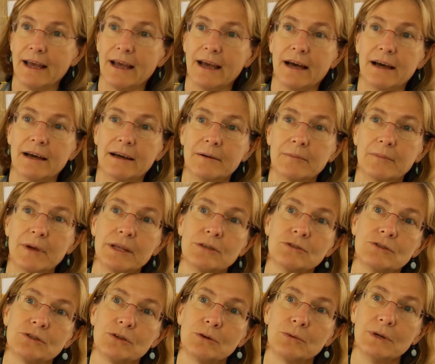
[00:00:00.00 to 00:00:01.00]

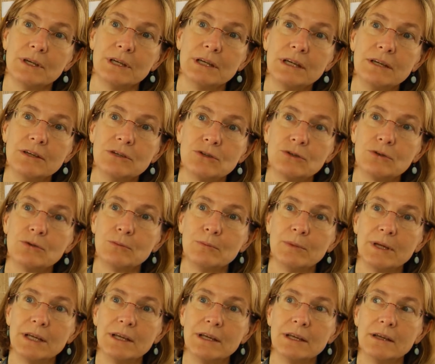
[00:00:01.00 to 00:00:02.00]
And so we need to
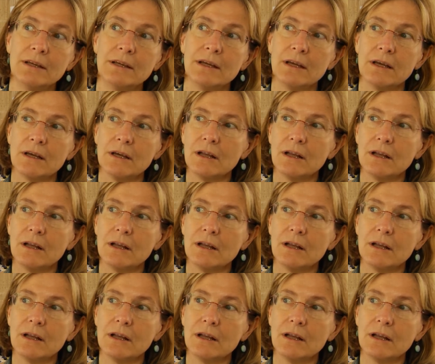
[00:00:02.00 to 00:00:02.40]
be